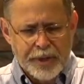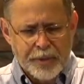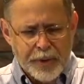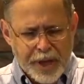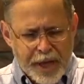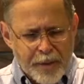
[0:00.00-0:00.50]

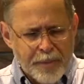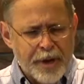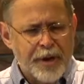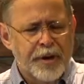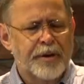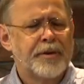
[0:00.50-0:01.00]
We come
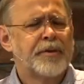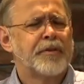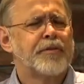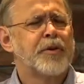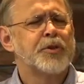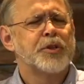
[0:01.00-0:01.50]
here,
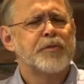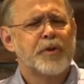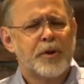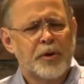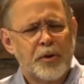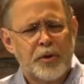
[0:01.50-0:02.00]
first of
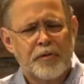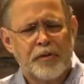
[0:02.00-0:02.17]
all, Lord,